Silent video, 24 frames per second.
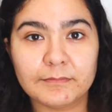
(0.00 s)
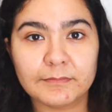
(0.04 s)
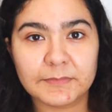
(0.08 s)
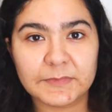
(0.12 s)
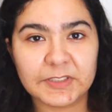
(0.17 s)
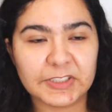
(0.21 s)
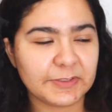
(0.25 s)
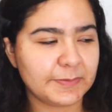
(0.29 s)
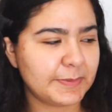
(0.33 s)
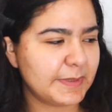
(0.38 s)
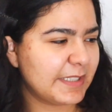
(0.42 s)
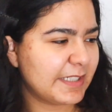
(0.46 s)

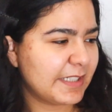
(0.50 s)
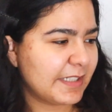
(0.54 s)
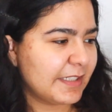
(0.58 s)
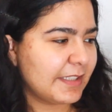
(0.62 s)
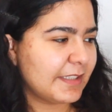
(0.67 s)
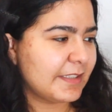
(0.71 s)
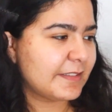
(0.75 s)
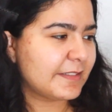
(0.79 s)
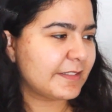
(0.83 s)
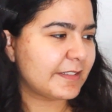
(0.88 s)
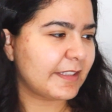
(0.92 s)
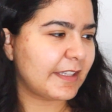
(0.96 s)
Just
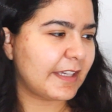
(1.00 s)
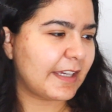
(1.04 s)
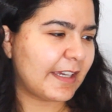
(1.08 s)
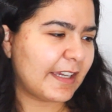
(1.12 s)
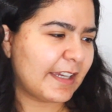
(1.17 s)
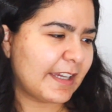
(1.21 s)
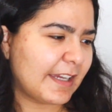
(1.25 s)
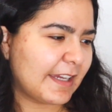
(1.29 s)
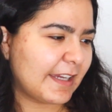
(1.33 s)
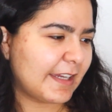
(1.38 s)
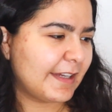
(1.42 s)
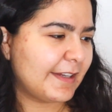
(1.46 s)
because
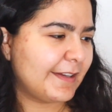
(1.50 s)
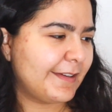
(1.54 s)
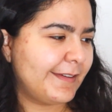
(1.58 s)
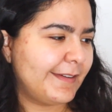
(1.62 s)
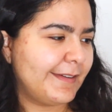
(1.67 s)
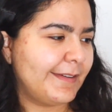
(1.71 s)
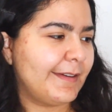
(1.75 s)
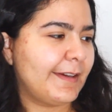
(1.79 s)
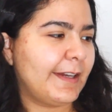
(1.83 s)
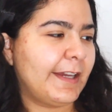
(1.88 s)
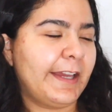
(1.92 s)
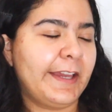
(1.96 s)

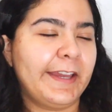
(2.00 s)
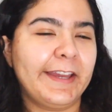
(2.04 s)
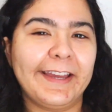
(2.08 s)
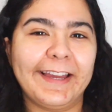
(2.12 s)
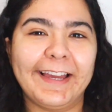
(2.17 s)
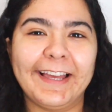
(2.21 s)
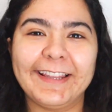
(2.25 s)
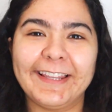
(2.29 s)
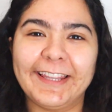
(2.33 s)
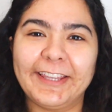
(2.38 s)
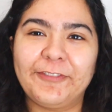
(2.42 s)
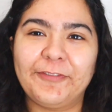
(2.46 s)

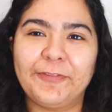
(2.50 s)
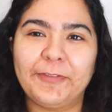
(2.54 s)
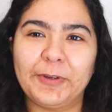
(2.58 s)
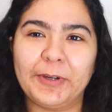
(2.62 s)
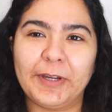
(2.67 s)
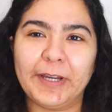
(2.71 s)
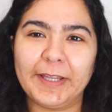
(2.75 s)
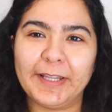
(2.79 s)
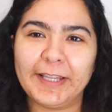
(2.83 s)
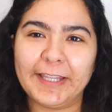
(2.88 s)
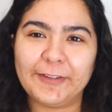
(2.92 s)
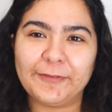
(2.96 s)
I
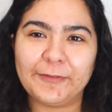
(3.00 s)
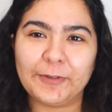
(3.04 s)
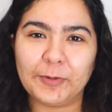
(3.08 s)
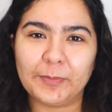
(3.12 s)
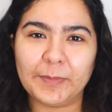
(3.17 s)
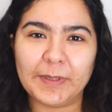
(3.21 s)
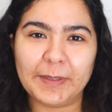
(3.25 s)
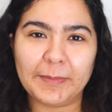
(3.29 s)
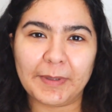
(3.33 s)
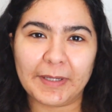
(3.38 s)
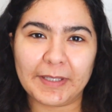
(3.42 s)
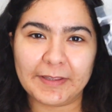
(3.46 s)
like
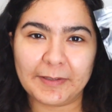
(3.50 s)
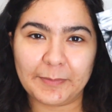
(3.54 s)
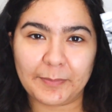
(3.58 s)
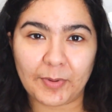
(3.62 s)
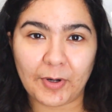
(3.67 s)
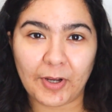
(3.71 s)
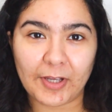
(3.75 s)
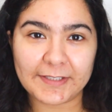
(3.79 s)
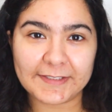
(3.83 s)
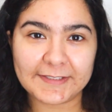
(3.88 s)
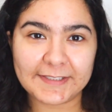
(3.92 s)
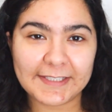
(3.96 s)
filming the
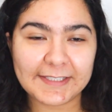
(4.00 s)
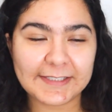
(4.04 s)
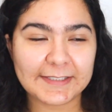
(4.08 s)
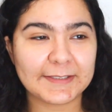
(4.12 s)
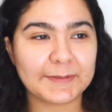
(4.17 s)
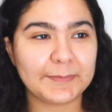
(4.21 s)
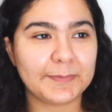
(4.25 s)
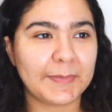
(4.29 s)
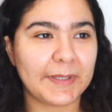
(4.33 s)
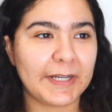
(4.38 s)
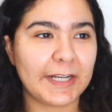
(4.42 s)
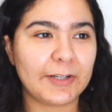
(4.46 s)

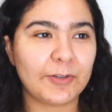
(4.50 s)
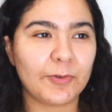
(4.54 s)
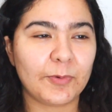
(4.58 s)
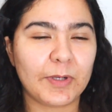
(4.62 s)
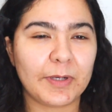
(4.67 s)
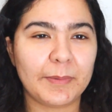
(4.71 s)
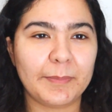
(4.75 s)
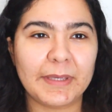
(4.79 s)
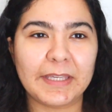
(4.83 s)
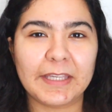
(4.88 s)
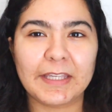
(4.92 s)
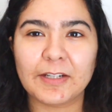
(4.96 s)
process, but I don't
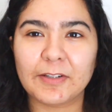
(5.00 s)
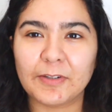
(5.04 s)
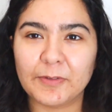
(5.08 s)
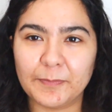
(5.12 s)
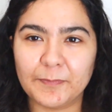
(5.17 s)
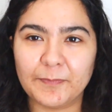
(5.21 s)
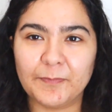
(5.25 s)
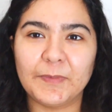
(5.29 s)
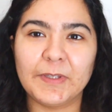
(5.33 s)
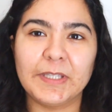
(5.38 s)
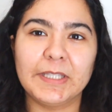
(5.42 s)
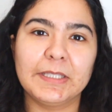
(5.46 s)
want to make it a
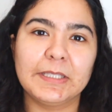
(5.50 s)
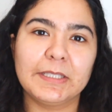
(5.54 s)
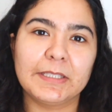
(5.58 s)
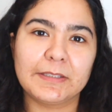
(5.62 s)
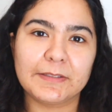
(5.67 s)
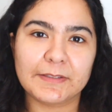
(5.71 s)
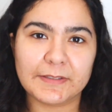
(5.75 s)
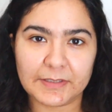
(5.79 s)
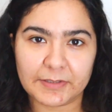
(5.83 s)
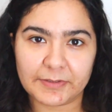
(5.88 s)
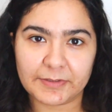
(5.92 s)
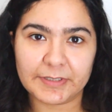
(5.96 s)
big
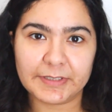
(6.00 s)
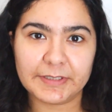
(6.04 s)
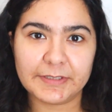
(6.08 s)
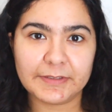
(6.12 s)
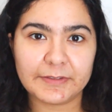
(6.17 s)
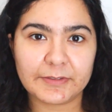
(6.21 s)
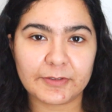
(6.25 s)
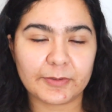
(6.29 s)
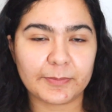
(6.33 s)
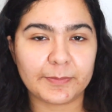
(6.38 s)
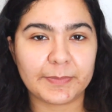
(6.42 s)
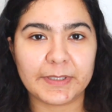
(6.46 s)

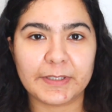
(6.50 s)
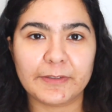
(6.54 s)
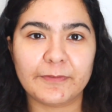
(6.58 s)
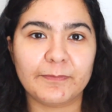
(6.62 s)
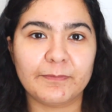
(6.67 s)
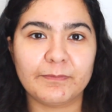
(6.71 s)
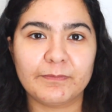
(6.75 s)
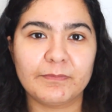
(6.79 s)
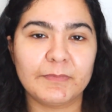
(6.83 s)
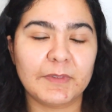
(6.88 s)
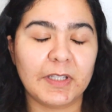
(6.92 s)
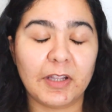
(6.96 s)
series or
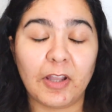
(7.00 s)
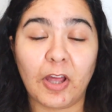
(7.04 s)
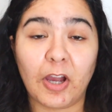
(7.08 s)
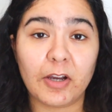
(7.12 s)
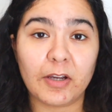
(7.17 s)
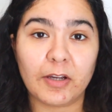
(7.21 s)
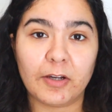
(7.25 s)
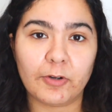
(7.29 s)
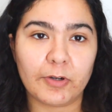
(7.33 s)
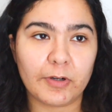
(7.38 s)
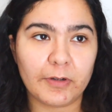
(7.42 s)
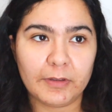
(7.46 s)

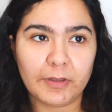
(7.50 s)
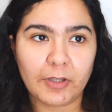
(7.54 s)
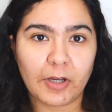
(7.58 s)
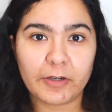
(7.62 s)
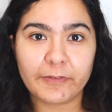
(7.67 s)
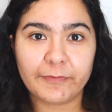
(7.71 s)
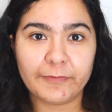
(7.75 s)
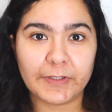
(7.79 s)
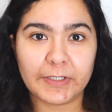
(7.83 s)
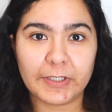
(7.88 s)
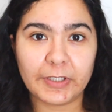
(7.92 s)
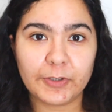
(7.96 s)
a
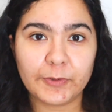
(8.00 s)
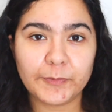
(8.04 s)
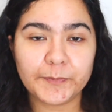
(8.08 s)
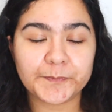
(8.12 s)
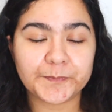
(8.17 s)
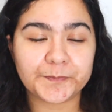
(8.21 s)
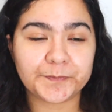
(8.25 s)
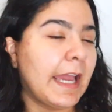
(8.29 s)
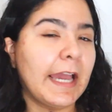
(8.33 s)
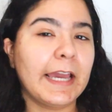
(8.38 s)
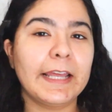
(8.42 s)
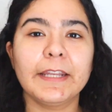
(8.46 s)
long video.
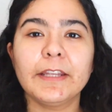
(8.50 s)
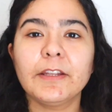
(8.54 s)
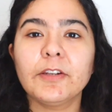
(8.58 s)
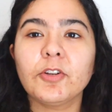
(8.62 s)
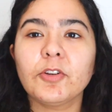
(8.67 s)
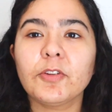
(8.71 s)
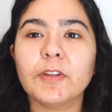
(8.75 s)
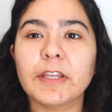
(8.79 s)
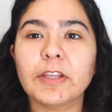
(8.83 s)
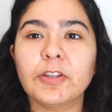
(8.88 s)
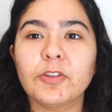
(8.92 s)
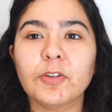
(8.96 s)
I didn't
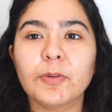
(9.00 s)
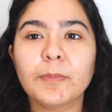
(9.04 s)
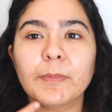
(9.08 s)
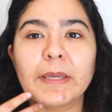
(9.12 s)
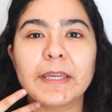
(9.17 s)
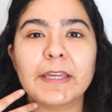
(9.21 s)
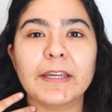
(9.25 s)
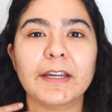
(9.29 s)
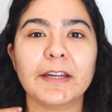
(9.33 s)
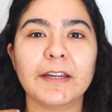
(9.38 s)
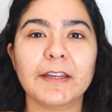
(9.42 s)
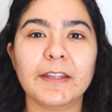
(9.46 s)
know that you can
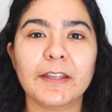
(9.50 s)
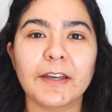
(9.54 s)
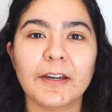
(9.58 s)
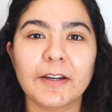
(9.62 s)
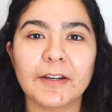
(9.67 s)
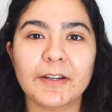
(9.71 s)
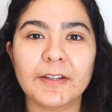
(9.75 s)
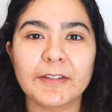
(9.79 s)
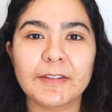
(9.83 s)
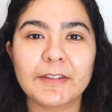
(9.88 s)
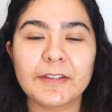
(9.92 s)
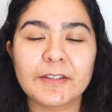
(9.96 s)
make
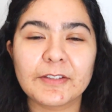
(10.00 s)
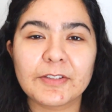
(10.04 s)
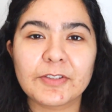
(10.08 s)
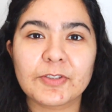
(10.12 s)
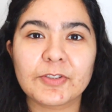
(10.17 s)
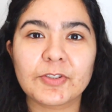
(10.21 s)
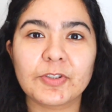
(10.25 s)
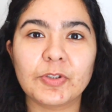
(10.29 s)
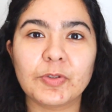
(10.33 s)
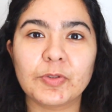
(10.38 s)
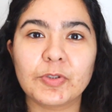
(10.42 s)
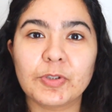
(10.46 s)

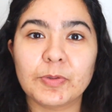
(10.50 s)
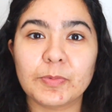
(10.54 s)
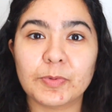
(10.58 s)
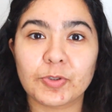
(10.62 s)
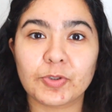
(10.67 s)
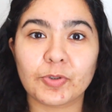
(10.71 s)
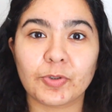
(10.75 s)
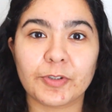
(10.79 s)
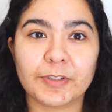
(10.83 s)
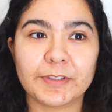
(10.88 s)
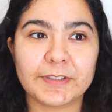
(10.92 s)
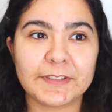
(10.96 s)
the YouTube
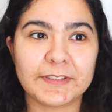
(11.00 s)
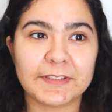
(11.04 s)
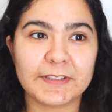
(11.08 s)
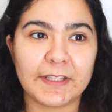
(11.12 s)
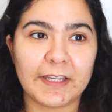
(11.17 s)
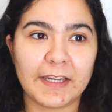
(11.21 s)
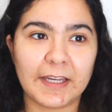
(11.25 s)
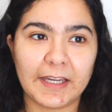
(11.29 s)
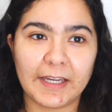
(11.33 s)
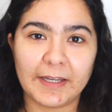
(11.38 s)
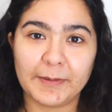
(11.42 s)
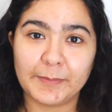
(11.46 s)
shorts
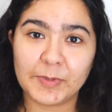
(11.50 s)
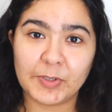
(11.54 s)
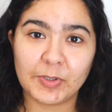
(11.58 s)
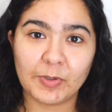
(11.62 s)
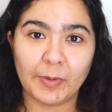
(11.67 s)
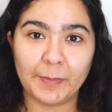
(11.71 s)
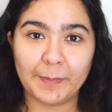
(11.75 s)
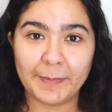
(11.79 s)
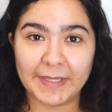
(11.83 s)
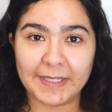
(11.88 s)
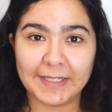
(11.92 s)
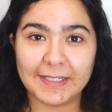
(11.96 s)
up to
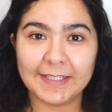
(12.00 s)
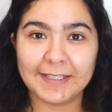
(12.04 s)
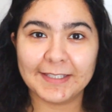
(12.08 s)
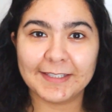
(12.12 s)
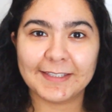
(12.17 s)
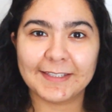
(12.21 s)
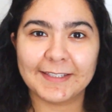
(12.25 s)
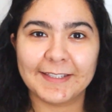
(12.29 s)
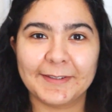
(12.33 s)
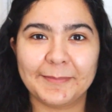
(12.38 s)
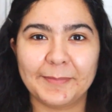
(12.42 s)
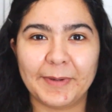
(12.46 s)
a
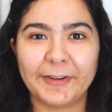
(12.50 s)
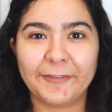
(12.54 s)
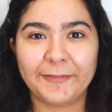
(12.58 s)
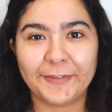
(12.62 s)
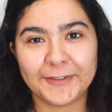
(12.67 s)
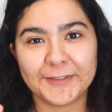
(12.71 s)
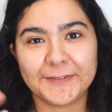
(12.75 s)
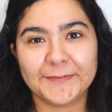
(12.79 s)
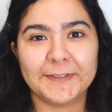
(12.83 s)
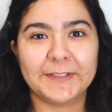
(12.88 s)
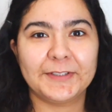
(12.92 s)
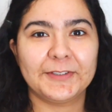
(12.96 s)
minute. My
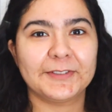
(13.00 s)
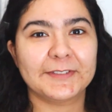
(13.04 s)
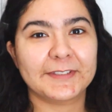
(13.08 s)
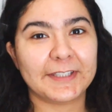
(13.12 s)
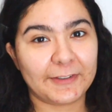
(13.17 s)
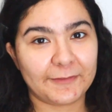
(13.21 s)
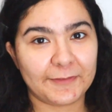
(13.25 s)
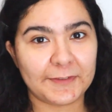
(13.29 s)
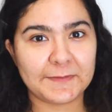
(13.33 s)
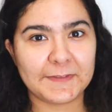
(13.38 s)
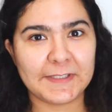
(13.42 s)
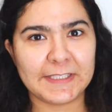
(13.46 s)
first video is
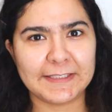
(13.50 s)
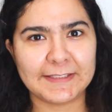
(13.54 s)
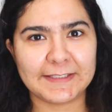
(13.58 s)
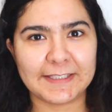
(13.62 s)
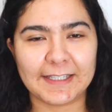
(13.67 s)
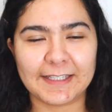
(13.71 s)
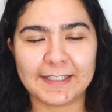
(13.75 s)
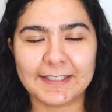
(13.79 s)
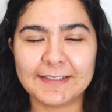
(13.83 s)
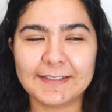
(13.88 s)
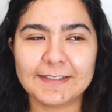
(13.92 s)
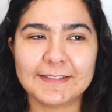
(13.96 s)
like 15
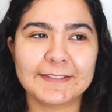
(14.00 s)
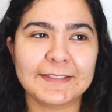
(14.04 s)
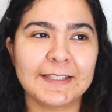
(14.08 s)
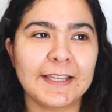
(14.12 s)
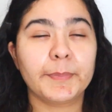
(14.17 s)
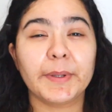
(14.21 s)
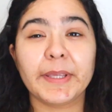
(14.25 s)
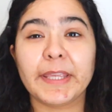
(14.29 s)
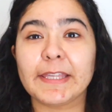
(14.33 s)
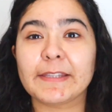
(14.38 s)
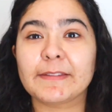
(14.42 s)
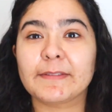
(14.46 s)
seconds.
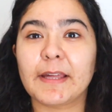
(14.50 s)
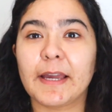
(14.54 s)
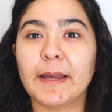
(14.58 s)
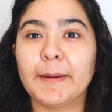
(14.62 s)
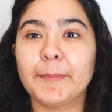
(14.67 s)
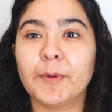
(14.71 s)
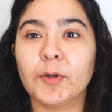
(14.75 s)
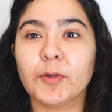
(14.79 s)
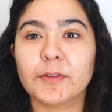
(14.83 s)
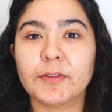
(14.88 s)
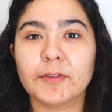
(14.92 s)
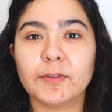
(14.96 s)
But yes,
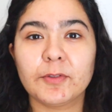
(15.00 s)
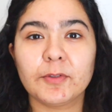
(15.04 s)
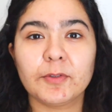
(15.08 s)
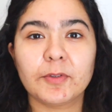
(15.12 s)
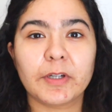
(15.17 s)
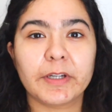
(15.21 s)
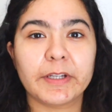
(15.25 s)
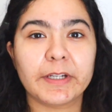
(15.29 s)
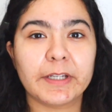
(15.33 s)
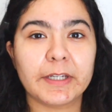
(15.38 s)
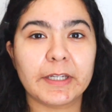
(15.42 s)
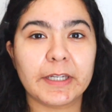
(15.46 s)
I'm also
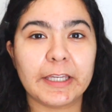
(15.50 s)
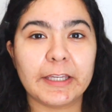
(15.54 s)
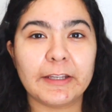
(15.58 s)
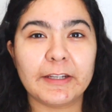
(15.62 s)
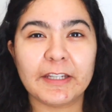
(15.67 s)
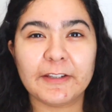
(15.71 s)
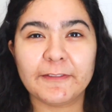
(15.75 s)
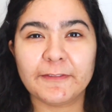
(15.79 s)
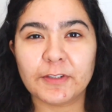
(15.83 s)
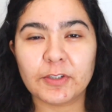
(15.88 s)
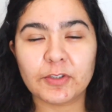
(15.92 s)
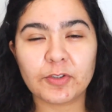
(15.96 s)
gonna,
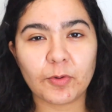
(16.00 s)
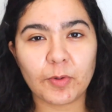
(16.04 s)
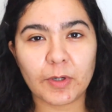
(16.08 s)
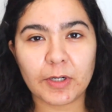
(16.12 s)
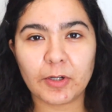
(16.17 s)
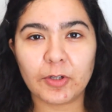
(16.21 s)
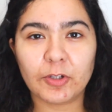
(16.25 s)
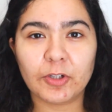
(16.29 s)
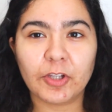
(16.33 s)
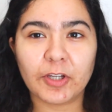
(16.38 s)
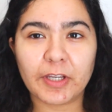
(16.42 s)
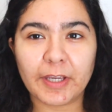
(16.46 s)
and if you don't want
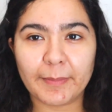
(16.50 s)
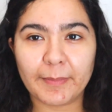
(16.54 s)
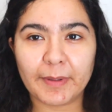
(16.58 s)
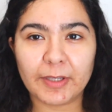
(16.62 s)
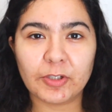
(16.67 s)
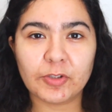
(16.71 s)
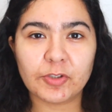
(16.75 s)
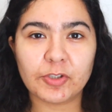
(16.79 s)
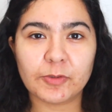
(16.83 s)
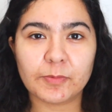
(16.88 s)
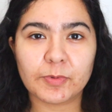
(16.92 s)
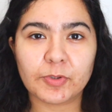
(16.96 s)
to look at my
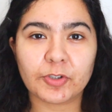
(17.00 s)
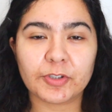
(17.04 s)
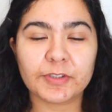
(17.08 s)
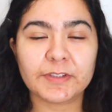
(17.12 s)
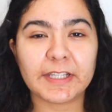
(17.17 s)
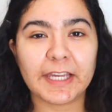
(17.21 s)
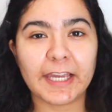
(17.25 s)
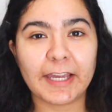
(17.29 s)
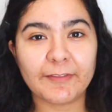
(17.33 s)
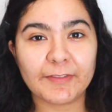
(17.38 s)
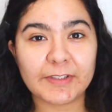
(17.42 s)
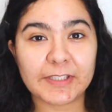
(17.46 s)
YouTube
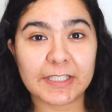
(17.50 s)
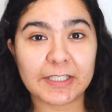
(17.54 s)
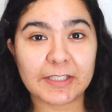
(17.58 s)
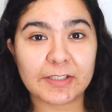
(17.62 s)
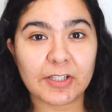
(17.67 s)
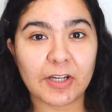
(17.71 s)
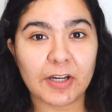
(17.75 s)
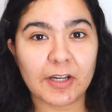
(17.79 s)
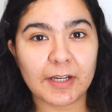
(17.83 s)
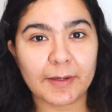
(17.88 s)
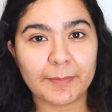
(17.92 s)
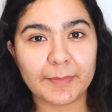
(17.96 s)
shorts, I have a TikTok.